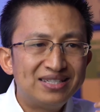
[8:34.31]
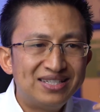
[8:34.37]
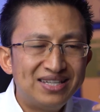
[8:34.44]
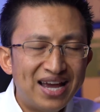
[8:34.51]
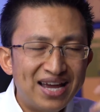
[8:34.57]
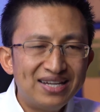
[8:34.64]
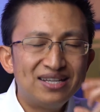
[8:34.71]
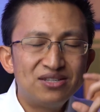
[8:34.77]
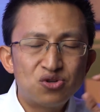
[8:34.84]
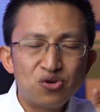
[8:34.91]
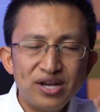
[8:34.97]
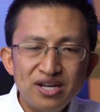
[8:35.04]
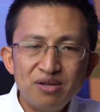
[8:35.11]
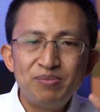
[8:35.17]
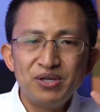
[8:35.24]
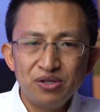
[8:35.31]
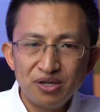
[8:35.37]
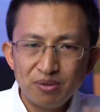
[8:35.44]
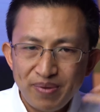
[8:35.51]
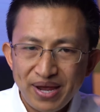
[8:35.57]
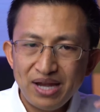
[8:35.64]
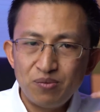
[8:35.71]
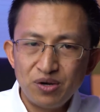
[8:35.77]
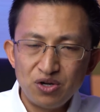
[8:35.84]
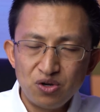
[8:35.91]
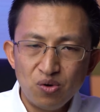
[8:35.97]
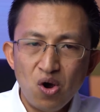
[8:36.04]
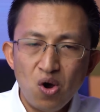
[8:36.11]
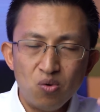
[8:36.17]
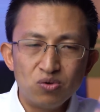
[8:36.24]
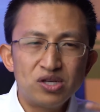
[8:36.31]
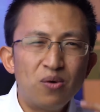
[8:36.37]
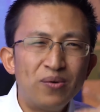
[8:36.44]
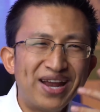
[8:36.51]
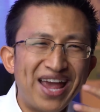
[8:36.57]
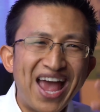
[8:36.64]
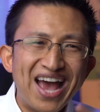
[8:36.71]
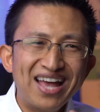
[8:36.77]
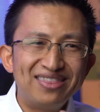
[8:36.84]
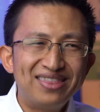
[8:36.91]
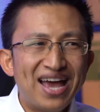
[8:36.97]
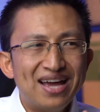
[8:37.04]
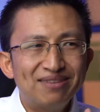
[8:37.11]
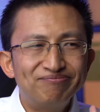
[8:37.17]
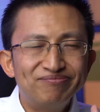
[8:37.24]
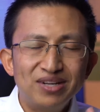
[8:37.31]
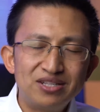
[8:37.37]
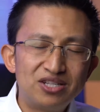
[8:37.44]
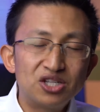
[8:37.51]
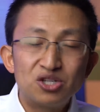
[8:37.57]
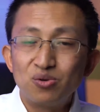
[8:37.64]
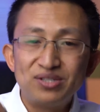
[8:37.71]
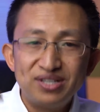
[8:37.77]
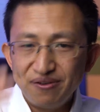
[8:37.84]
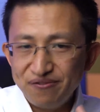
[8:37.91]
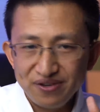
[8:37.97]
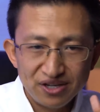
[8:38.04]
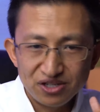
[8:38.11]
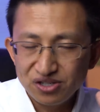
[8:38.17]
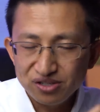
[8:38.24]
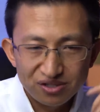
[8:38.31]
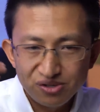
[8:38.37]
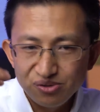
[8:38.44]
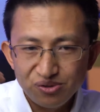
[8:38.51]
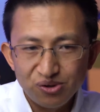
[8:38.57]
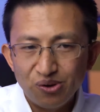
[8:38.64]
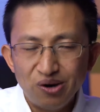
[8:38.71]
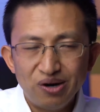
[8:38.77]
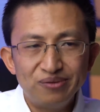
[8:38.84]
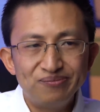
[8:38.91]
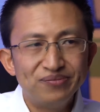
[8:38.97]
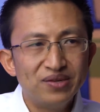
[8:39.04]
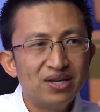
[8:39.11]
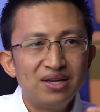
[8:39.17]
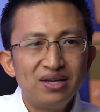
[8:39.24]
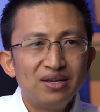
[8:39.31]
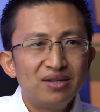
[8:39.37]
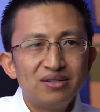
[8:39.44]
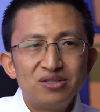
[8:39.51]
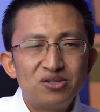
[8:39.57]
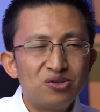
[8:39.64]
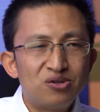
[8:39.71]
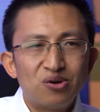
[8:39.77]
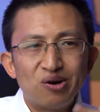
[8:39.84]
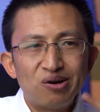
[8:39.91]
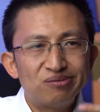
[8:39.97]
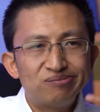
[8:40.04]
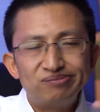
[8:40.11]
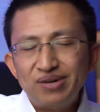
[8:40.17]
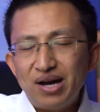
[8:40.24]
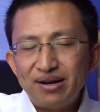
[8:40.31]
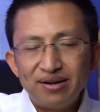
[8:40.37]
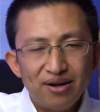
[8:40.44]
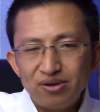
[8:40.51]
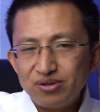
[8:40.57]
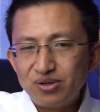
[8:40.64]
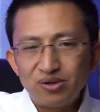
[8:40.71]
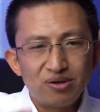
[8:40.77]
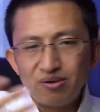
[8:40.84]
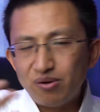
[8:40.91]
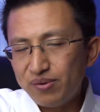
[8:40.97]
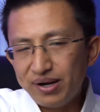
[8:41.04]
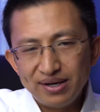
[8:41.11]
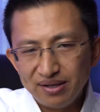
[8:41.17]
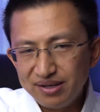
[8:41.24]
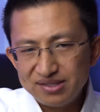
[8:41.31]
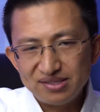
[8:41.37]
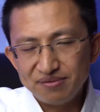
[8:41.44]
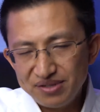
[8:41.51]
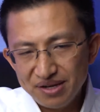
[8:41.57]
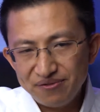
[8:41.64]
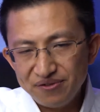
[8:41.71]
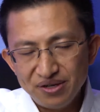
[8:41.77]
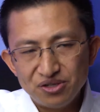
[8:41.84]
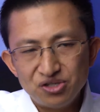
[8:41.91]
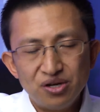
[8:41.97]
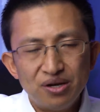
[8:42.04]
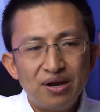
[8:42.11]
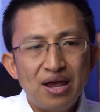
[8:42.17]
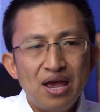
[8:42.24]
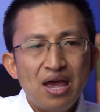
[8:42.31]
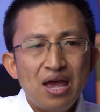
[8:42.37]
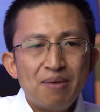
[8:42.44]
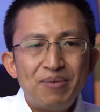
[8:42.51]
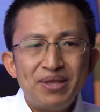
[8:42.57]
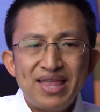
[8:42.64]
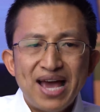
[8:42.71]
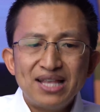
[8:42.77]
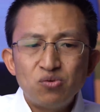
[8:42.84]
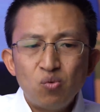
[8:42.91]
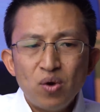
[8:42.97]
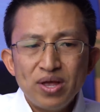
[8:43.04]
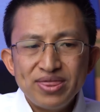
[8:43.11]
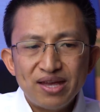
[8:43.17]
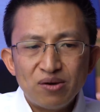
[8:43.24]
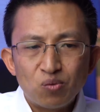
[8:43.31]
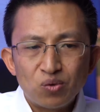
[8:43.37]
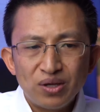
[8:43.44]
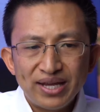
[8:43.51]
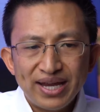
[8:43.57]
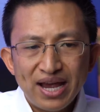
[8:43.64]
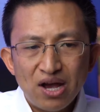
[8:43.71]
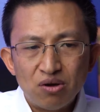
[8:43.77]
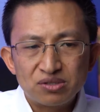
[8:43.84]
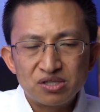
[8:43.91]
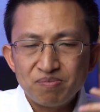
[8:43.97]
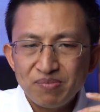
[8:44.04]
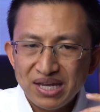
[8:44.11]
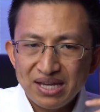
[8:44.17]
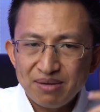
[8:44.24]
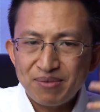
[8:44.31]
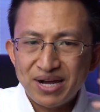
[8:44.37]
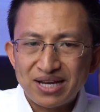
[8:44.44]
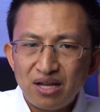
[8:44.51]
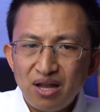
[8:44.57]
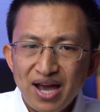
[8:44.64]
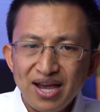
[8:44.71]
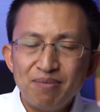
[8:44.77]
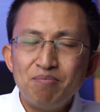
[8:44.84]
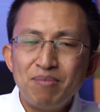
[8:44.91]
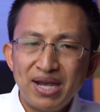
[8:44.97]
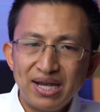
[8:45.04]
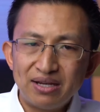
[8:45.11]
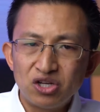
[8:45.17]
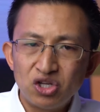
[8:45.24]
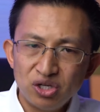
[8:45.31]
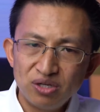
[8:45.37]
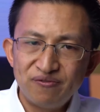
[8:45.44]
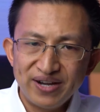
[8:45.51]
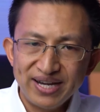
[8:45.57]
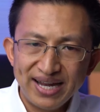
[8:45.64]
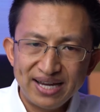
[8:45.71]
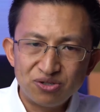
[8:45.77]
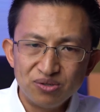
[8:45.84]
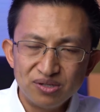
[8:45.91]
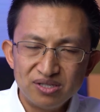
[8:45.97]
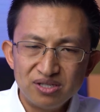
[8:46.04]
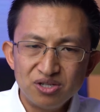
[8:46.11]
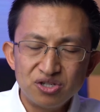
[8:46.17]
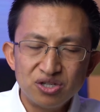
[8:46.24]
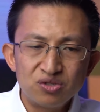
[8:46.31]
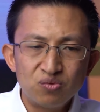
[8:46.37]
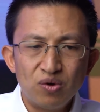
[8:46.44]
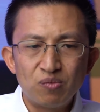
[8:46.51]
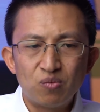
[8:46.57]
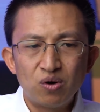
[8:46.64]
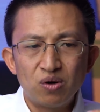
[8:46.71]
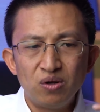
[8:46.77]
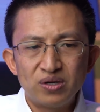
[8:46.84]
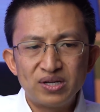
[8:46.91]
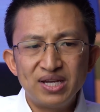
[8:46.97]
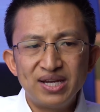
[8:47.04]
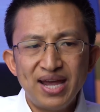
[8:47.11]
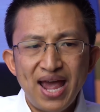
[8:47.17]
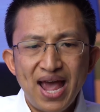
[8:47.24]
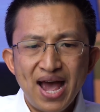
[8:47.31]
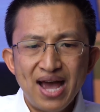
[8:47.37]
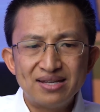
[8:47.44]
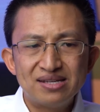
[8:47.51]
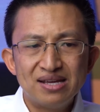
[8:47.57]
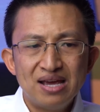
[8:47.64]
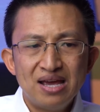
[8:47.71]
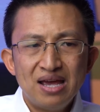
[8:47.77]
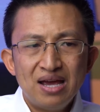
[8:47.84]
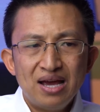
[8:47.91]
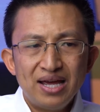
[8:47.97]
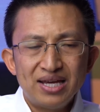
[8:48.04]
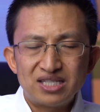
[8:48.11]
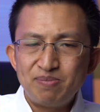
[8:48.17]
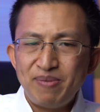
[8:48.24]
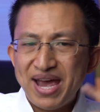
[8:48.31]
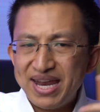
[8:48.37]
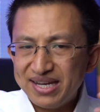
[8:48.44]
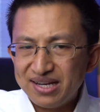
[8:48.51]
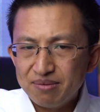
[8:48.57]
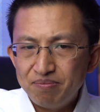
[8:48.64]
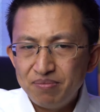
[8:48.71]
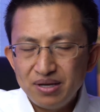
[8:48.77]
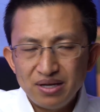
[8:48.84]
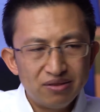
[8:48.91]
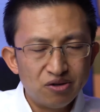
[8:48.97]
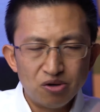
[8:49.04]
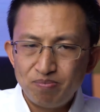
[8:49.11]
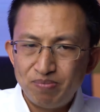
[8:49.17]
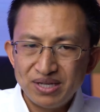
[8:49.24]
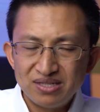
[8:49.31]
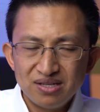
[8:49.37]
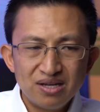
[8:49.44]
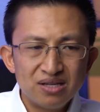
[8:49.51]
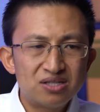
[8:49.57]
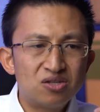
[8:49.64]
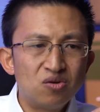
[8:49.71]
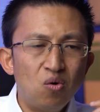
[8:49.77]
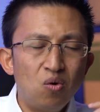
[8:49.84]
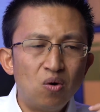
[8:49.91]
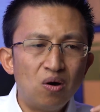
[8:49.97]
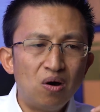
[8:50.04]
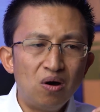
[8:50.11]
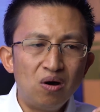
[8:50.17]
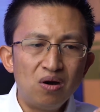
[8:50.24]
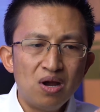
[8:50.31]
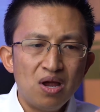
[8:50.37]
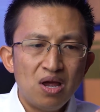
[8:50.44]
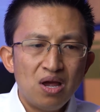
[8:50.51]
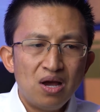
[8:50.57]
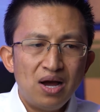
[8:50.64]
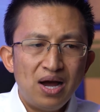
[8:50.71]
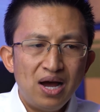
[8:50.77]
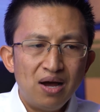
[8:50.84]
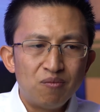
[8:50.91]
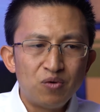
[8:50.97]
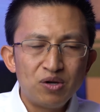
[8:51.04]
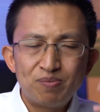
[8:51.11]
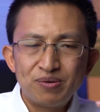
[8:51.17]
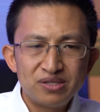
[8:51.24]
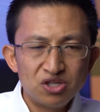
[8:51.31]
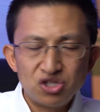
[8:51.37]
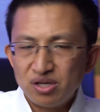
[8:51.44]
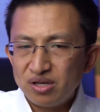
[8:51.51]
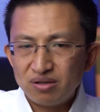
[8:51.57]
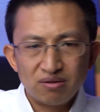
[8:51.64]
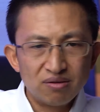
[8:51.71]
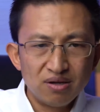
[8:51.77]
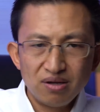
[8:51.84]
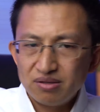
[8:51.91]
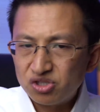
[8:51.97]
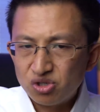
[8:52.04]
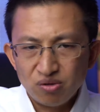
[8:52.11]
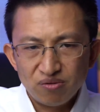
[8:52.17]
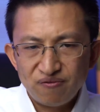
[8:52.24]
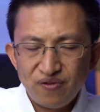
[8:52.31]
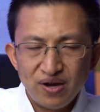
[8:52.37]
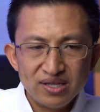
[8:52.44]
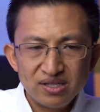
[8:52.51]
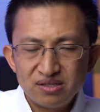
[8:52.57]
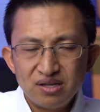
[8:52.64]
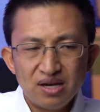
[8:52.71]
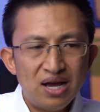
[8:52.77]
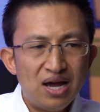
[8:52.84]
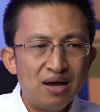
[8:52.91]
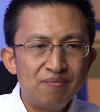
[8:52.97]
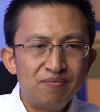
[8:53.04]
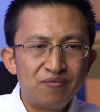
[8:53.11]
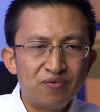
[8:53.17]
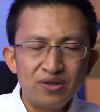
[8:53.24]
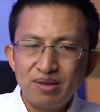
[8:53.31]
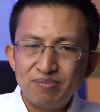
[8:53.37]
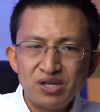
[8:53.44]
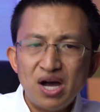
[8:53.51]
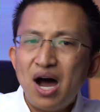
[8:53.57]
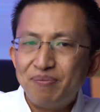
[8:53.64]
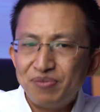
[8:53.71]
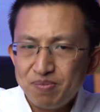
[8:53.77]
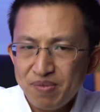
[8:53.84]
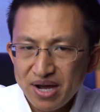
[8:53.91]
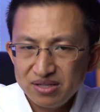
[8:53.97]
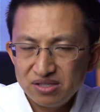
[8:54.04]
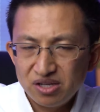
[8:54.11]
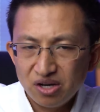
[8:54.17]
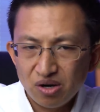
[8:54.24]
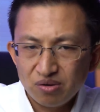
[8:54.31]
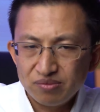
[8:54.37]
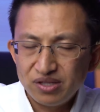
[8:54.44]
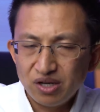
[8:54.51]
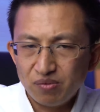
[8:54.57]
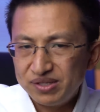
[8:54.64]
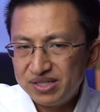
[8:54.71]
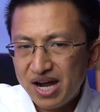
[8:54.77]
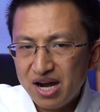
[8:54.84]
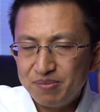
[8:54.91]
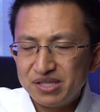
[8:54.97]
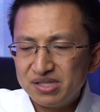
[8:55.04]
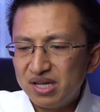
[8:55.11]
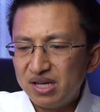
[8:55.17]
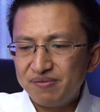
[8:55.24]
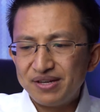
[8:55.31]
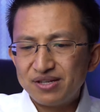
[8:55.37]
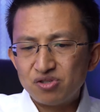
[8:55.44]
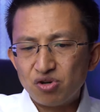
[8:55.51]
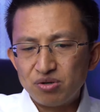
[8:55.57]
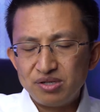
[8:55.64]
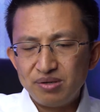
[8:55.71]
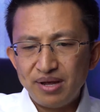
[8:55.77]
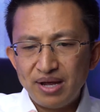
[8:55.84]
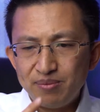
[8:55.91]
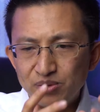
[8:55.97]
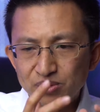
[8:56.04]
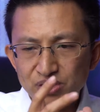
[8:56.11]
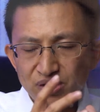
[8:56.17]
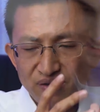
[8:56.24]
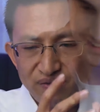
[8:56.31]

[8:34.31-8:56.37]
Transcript: debt is your inability to pay what you owe. So I want to add that additional definition to your I don't know, your already list of definition. But that's one that really helps me, my client, make good financial decisions when we're looking at expanding their business or repositioning certain funds for them to optimize their retirement savings, or to be able to